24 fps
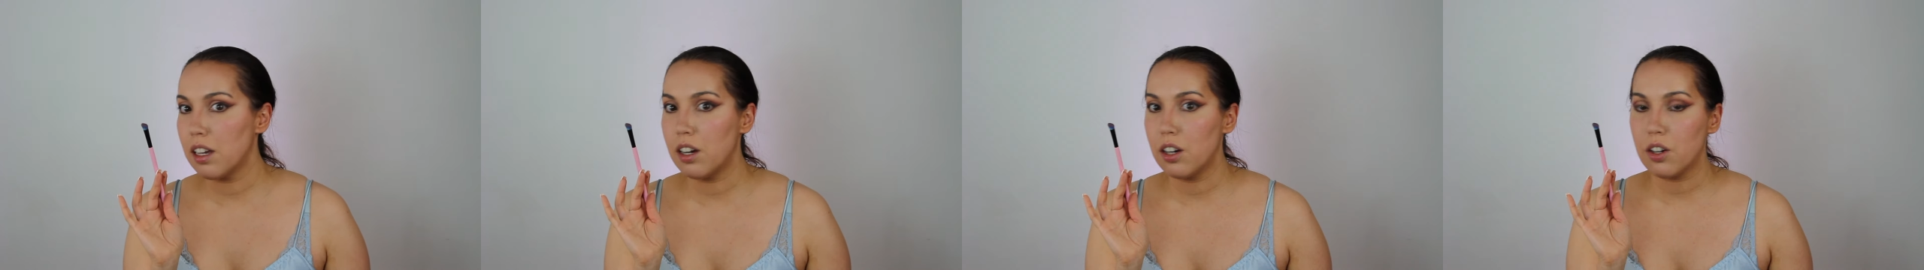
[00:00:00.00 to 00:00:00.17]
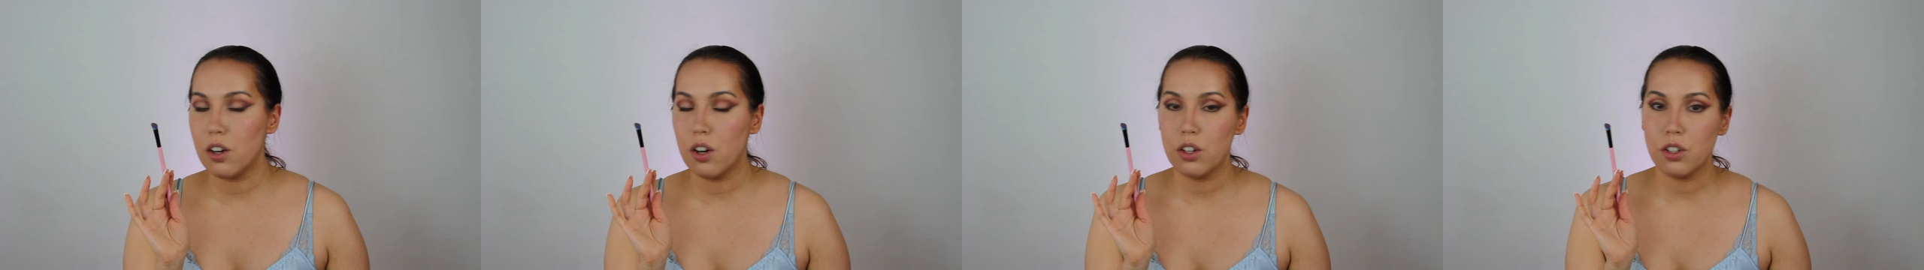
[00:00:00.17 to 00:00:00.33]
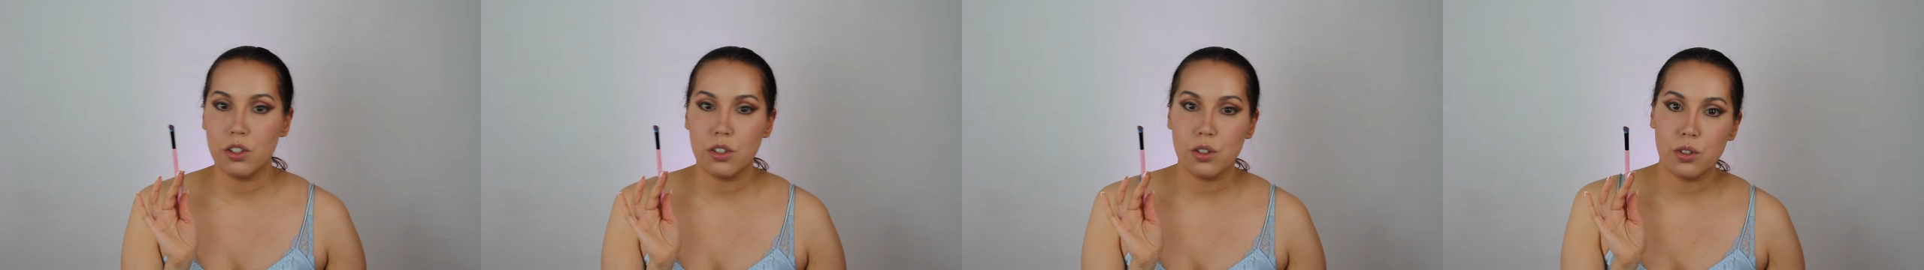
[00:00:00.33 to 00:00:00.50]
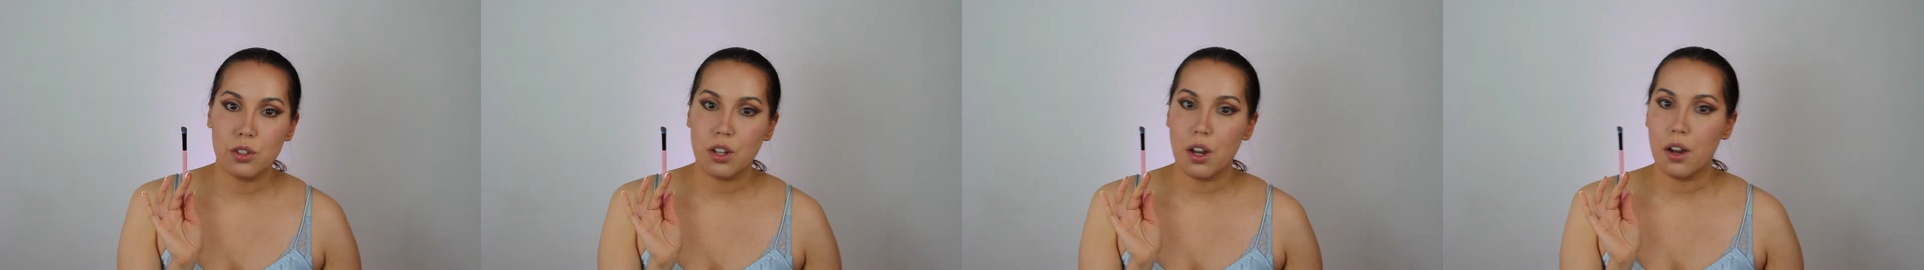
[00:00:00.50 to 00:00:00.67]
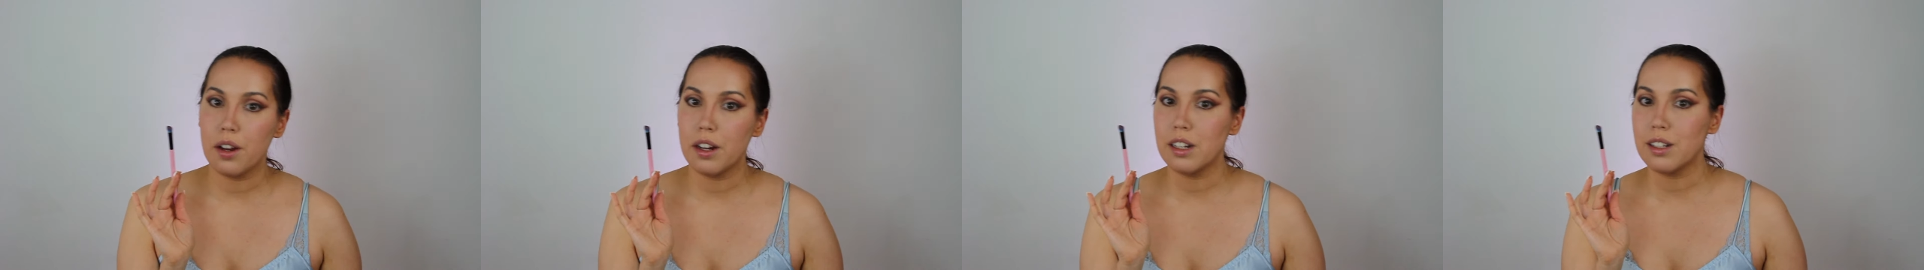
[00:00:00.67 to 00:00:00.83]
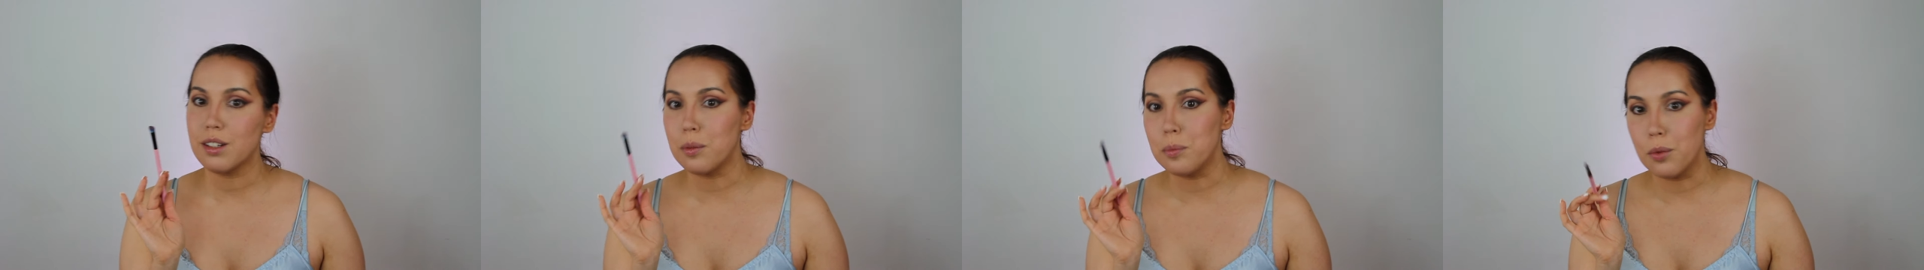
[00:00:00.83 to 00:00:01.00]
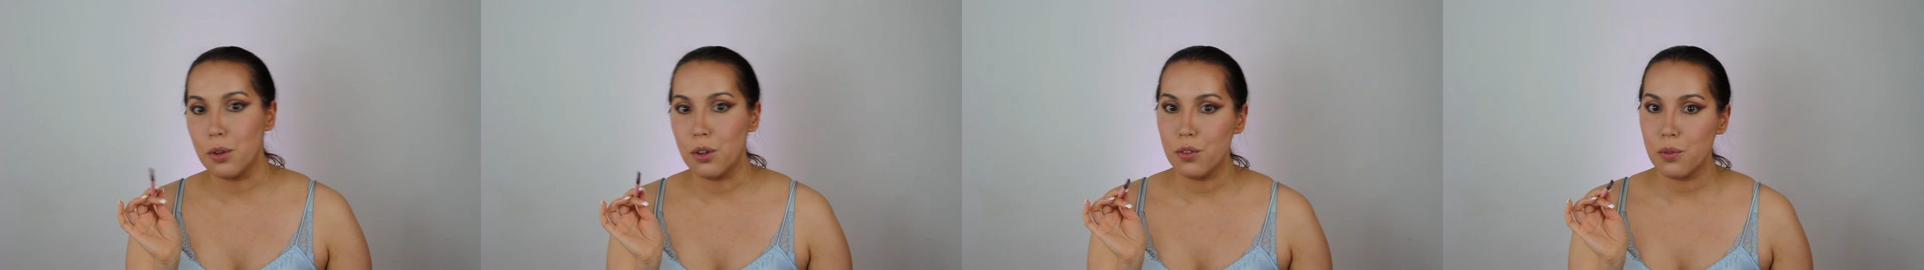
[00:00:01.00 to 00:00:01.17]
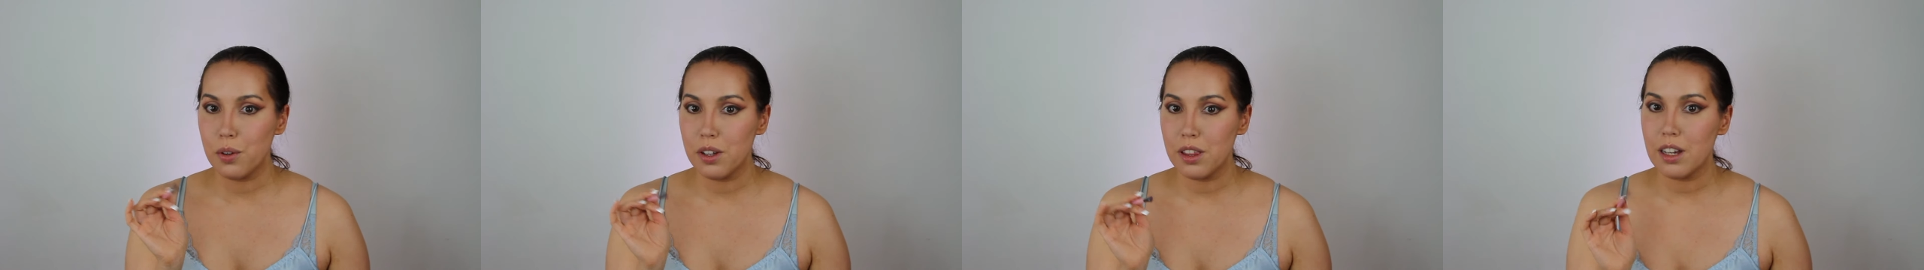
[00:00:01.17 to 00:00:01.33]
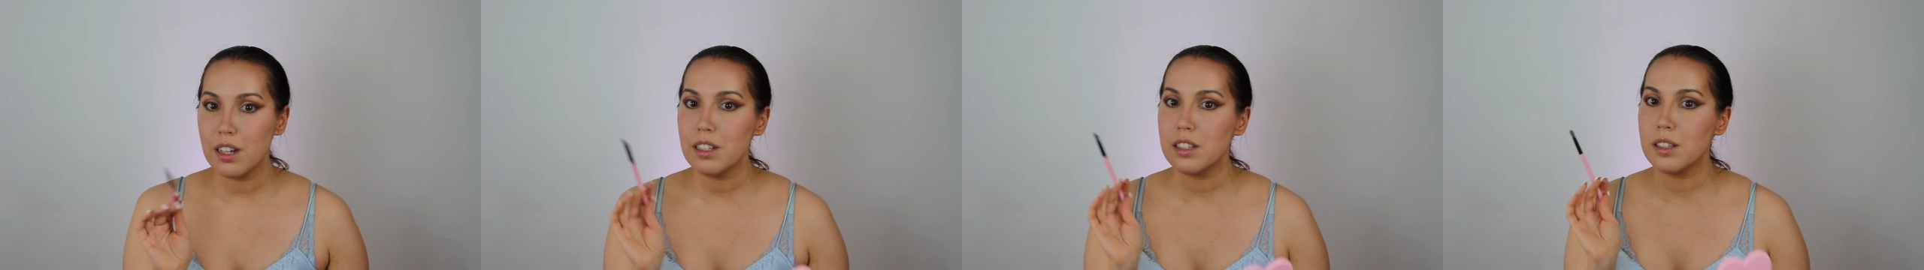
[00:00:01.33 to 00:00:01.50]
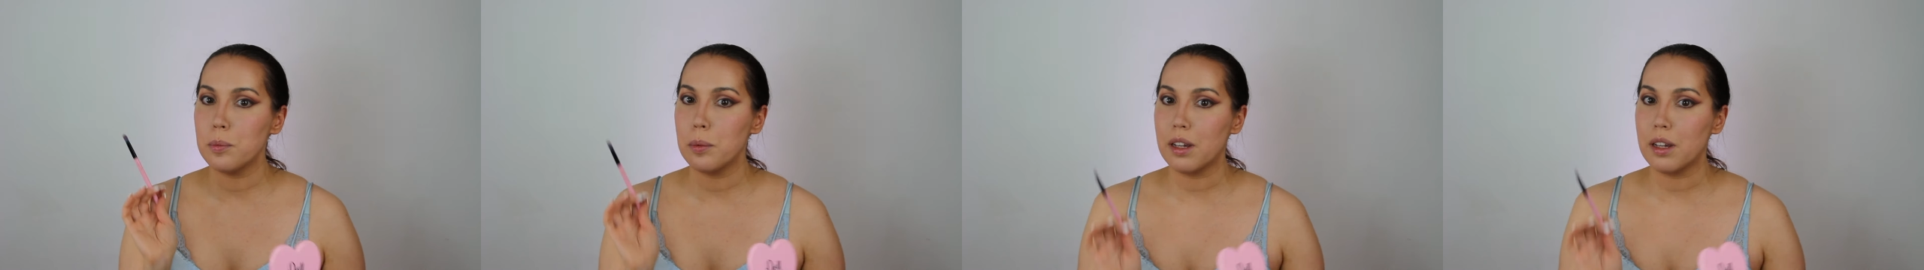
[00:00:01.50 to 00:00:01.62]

our contour is going to move with us,